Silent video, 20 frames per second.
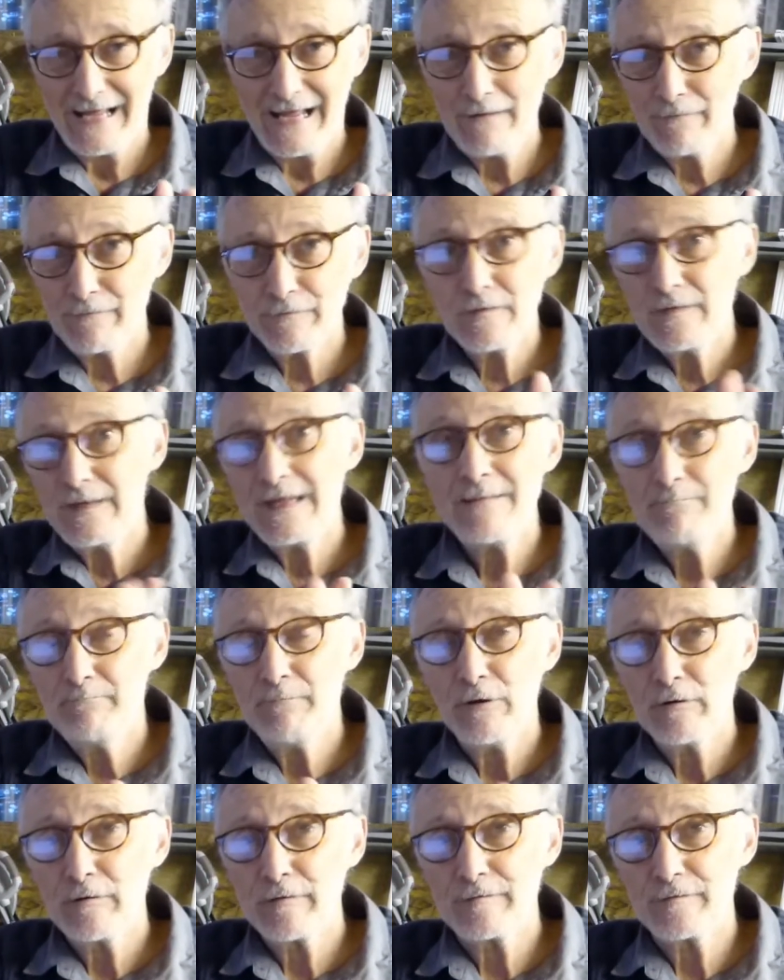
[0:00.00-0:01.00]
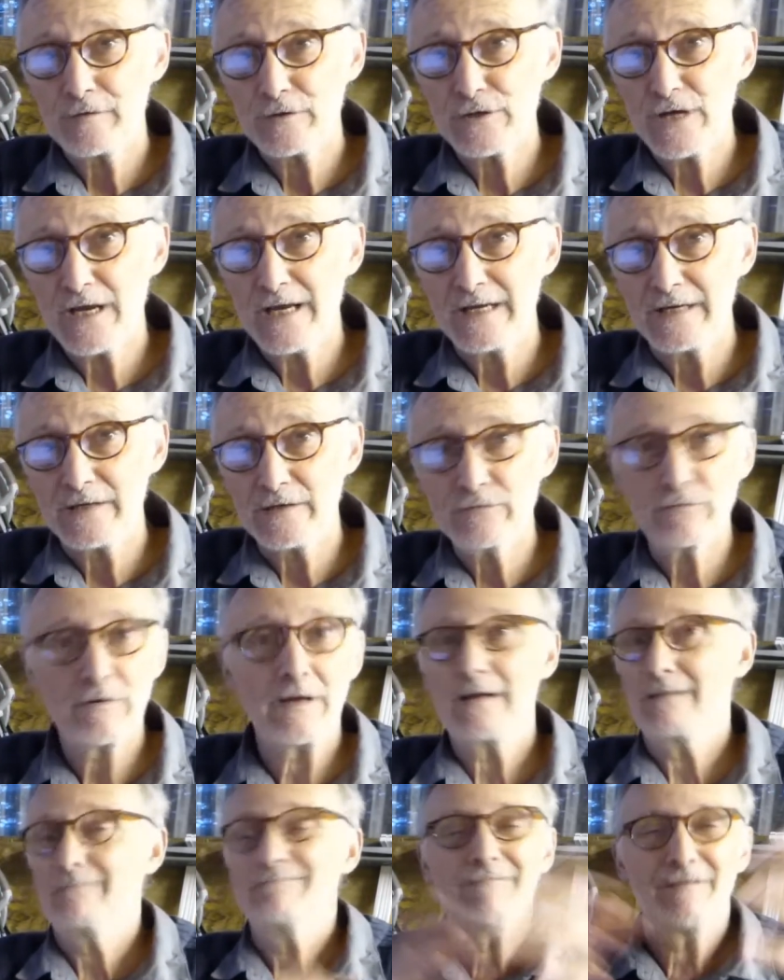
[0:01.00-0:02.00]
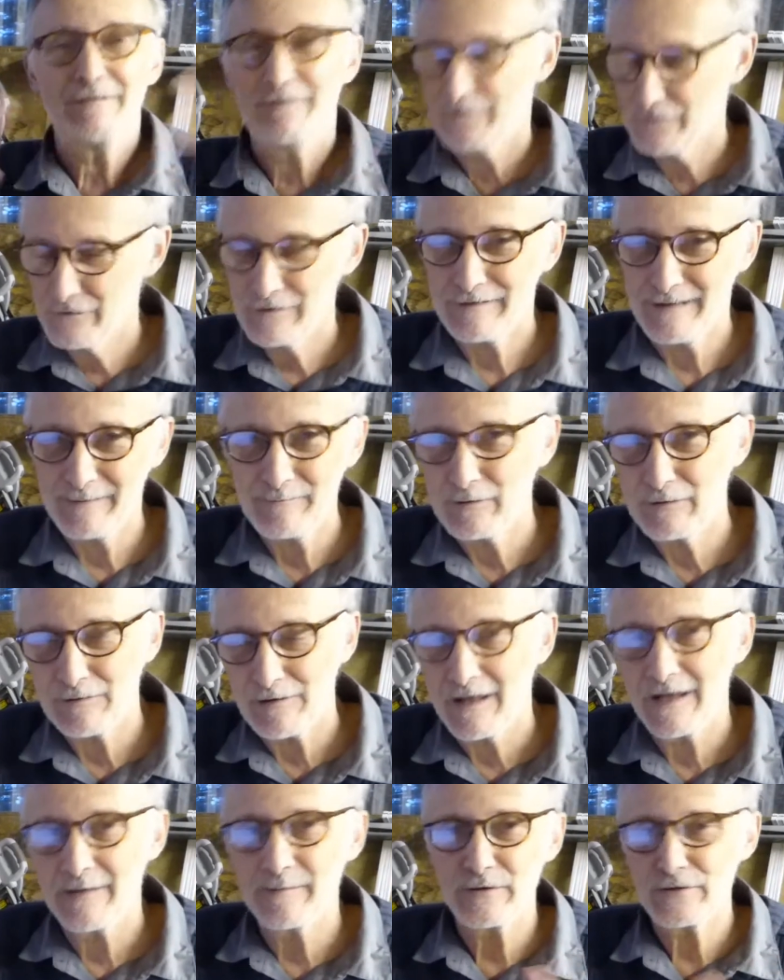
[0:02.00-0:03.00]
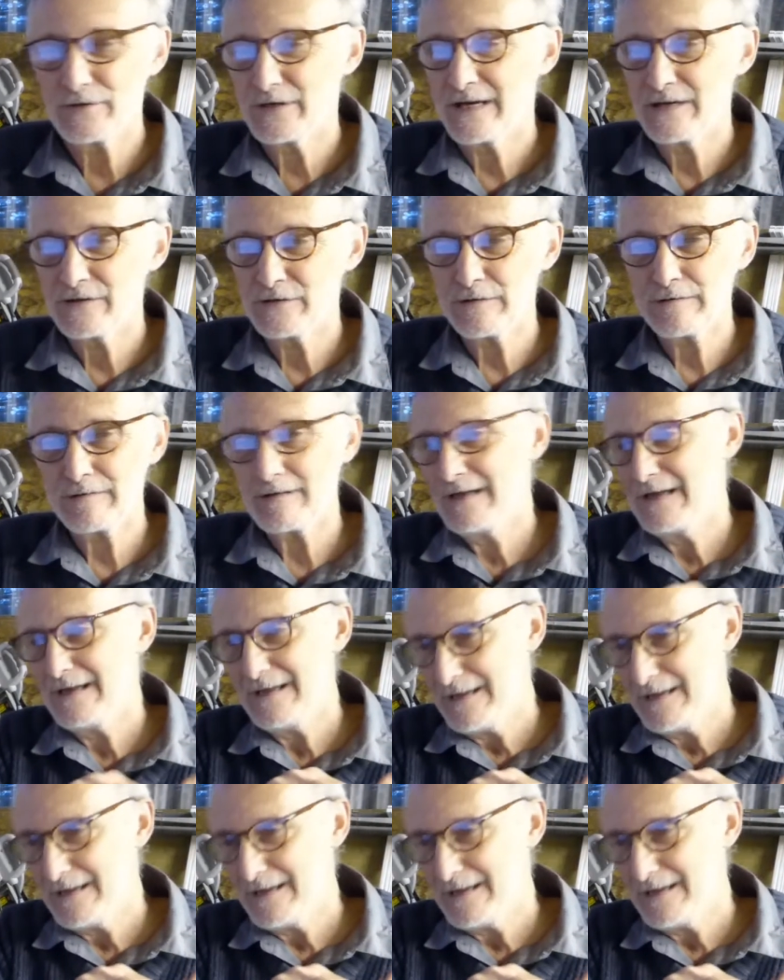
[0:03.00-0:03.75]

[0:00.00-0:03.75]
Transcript: after the impulse for change, where, for example, climate changes,